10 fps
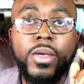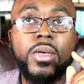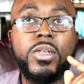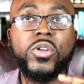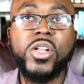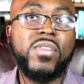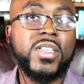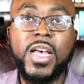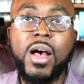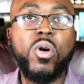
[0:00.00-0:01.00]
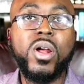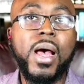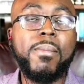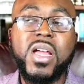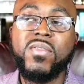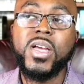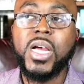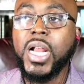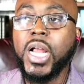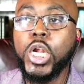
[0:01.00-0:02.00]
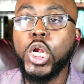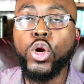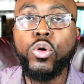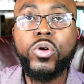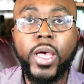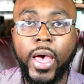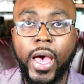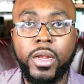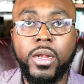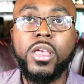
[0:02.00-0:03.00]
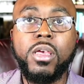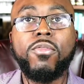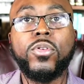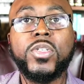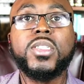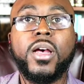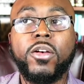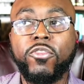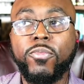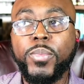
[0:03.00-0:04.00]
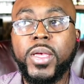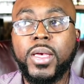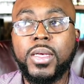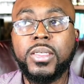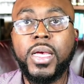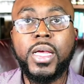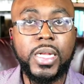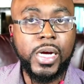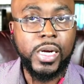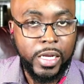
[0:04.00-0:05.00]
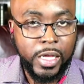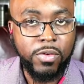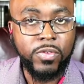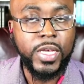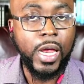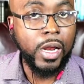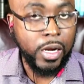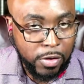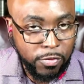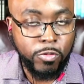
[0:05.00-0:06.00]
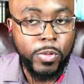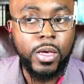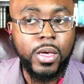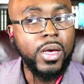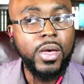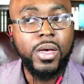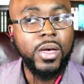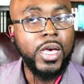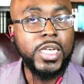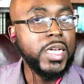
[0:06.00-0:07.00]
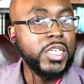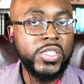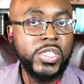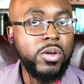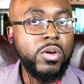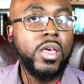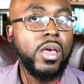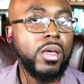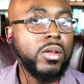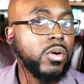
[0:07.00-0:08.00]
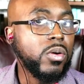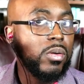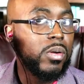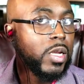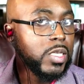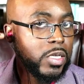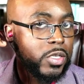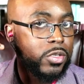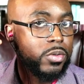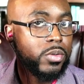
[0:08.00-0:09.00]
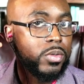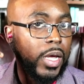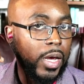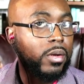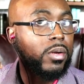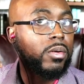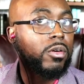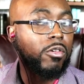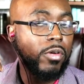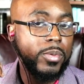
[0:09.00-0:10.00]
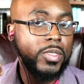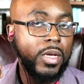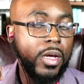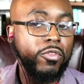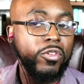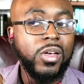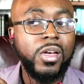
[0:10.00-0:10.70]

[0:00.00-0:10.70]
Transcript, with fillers: So David said, I want, I'm not even gonna, gonna look at the evil stuff because it's gonna cleave, it can cleave to me. It's not just looking, don't listen to that corrupt stuff.